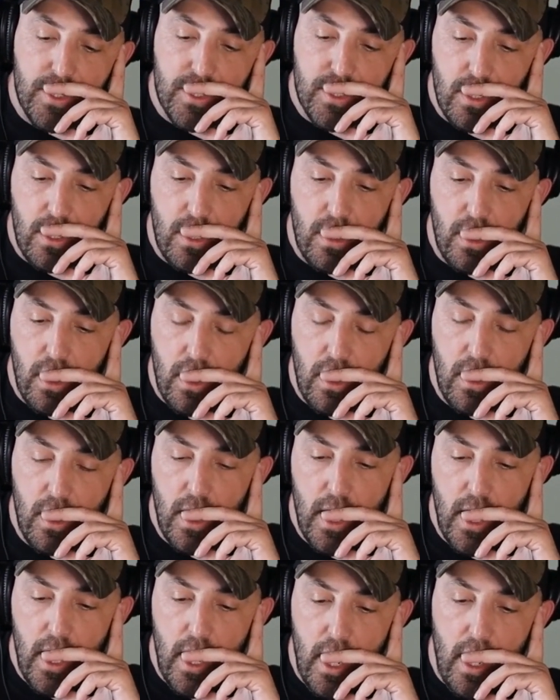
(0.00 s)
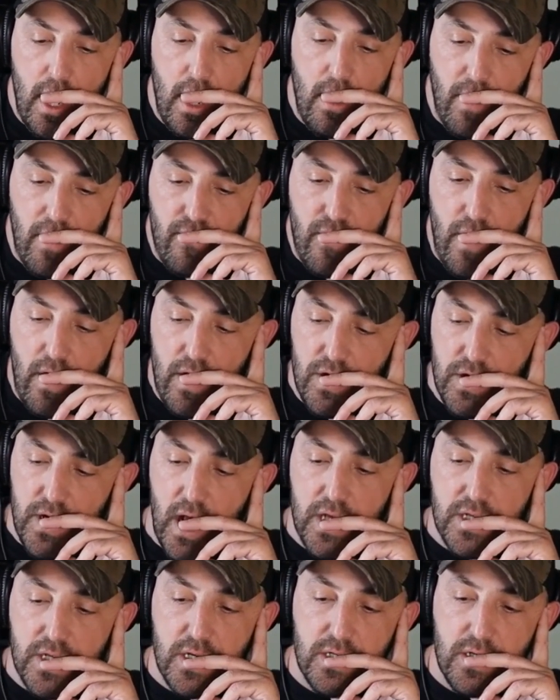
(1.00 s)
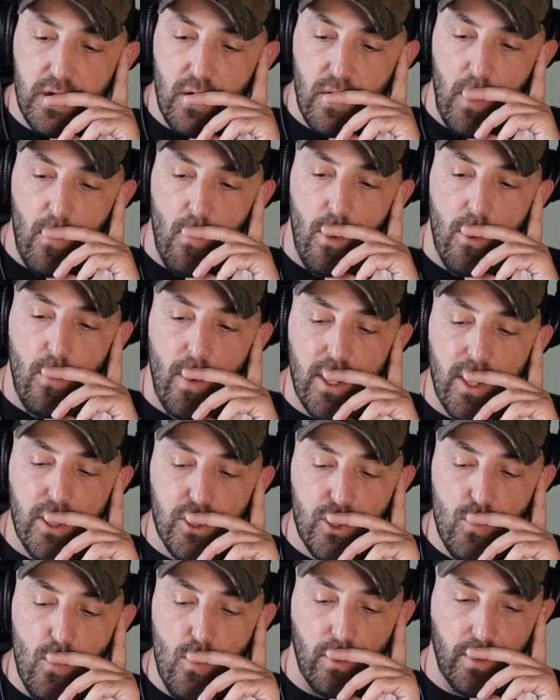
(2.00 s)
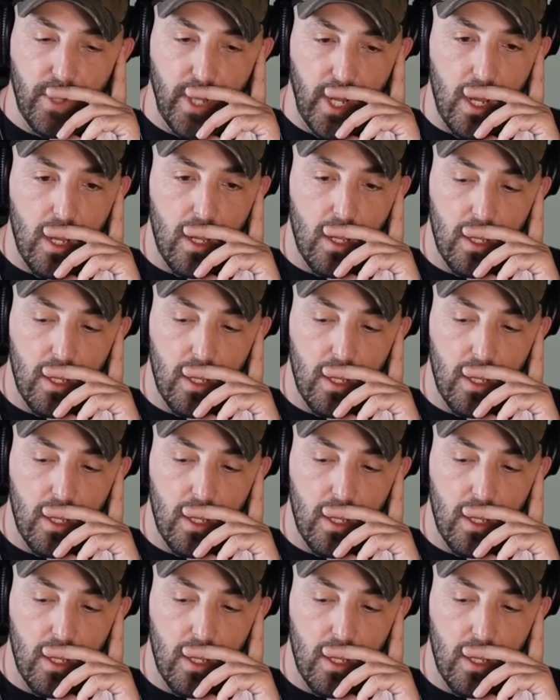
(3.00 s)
but I finally just asked. I said, okay, what do I do all day?